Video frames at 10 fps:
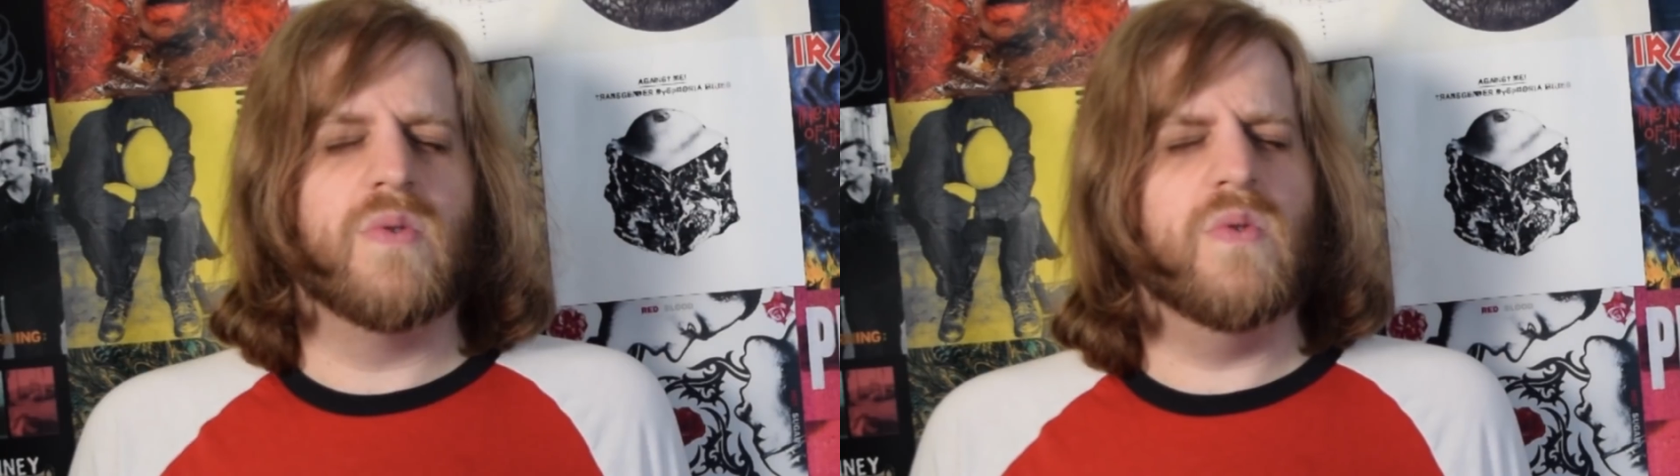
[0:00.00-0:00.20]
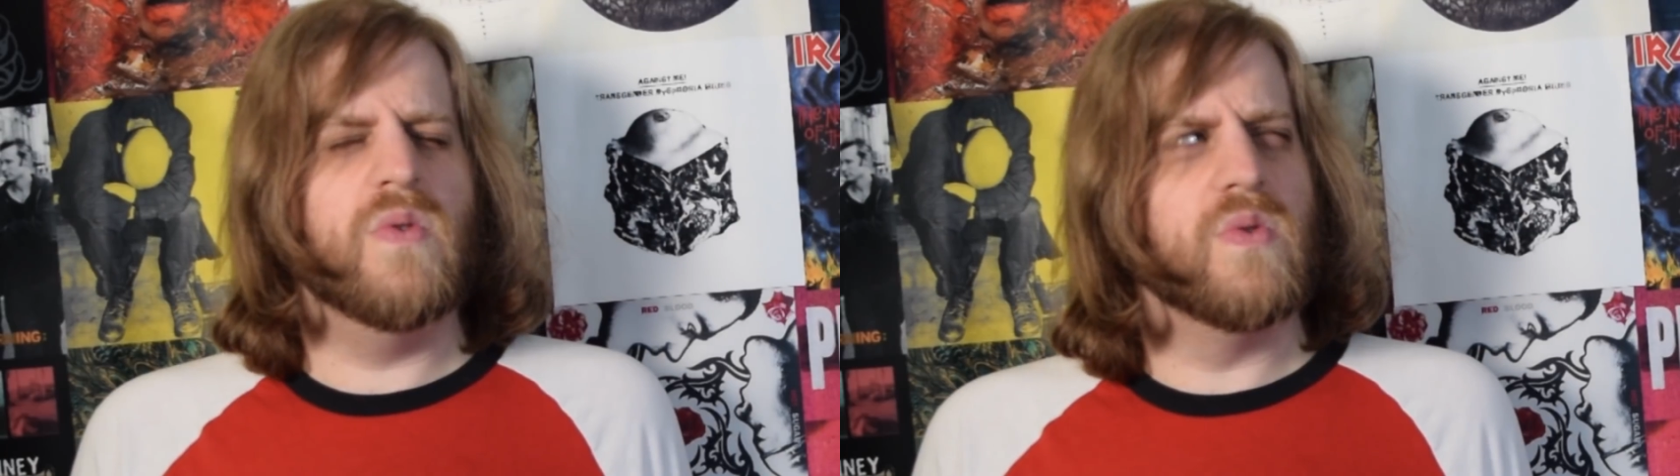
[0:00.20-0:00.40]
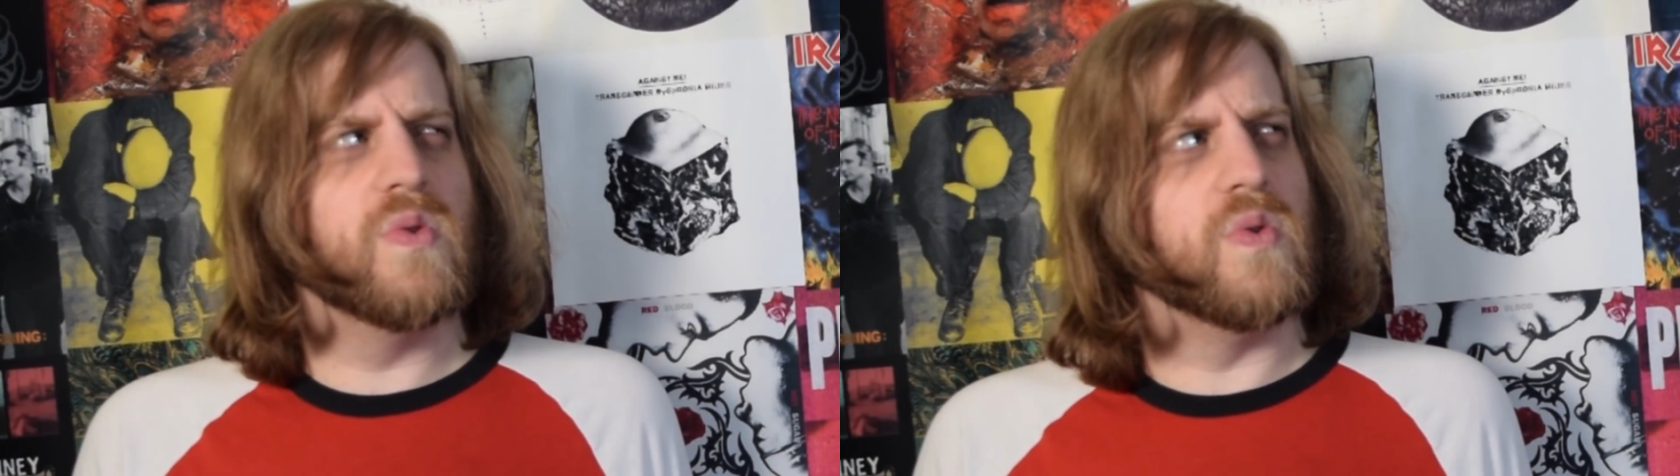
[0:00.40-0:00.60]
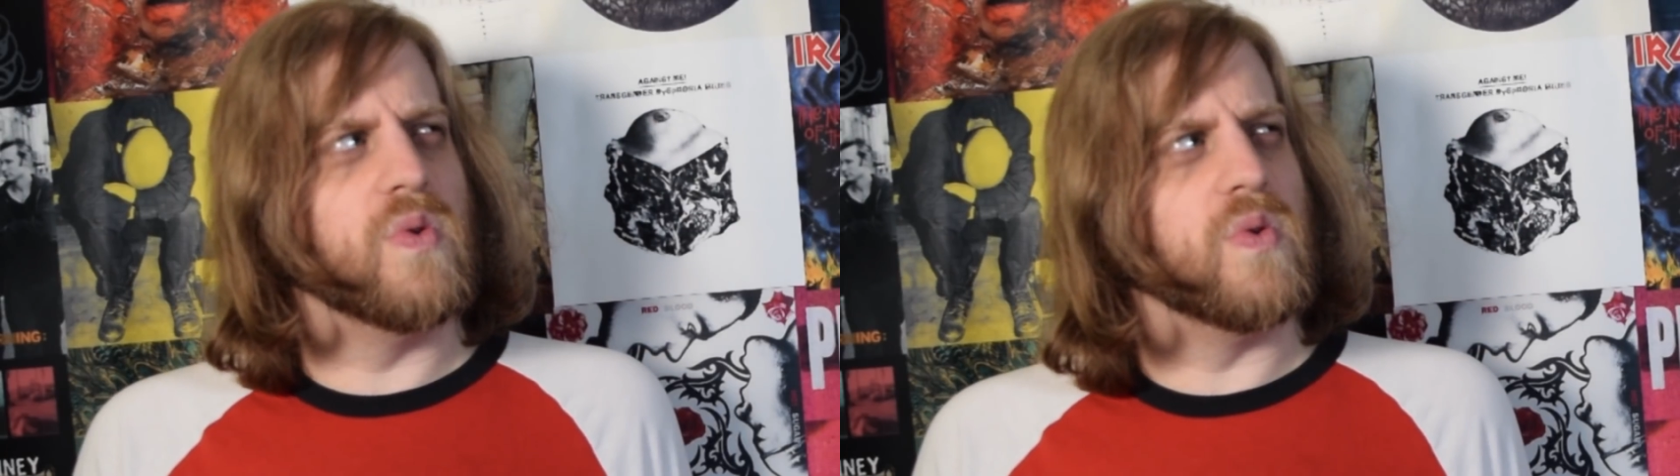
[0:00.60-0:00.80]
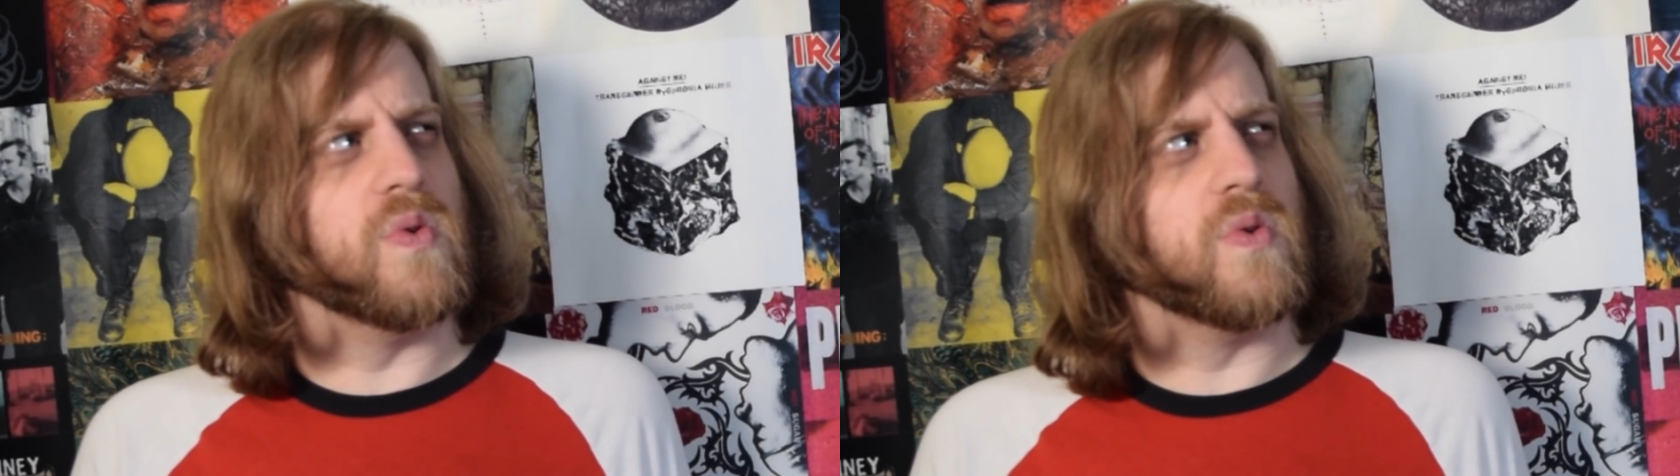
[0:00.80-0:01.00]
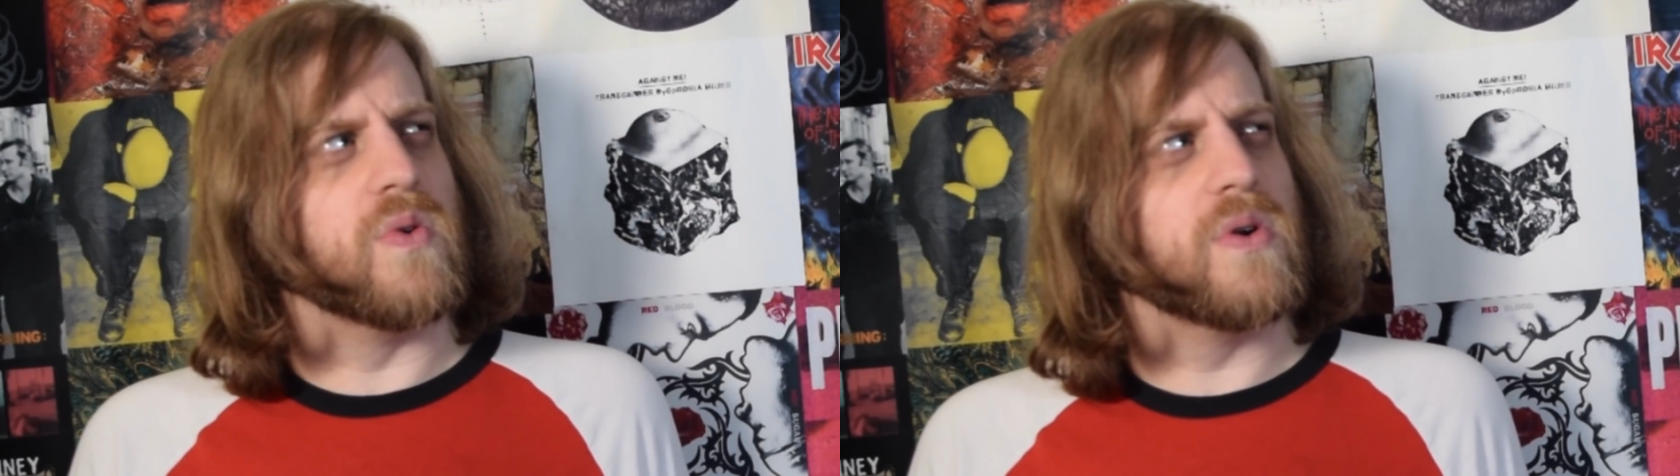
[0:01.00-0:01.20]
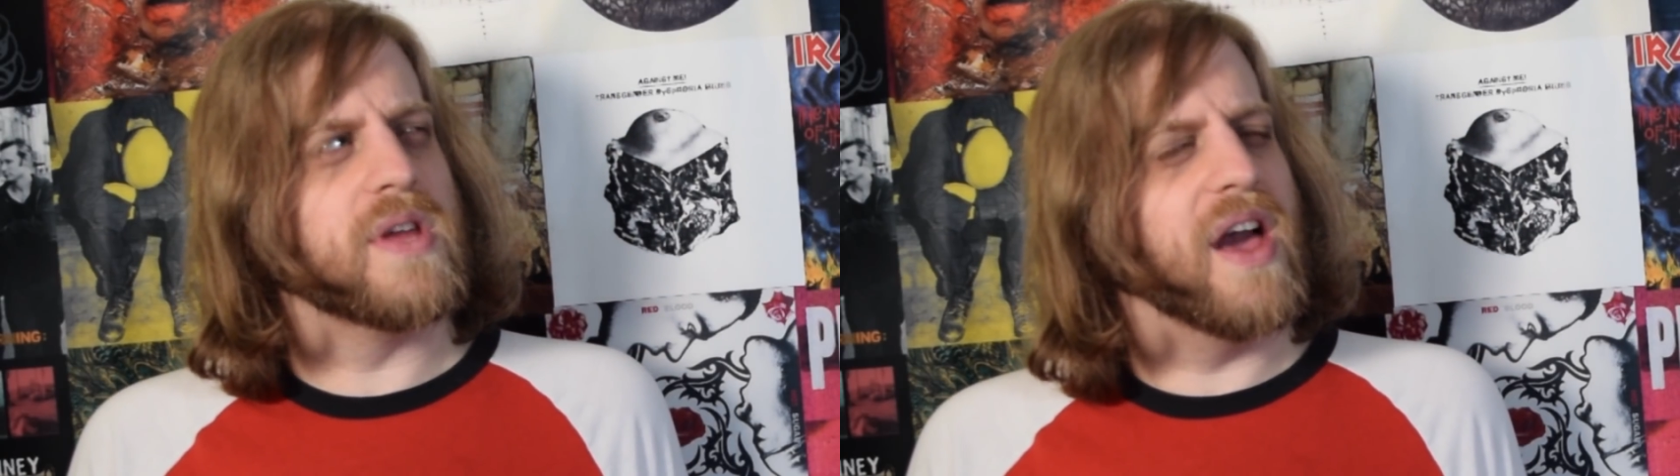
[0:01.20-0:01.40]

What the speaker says: Ooh,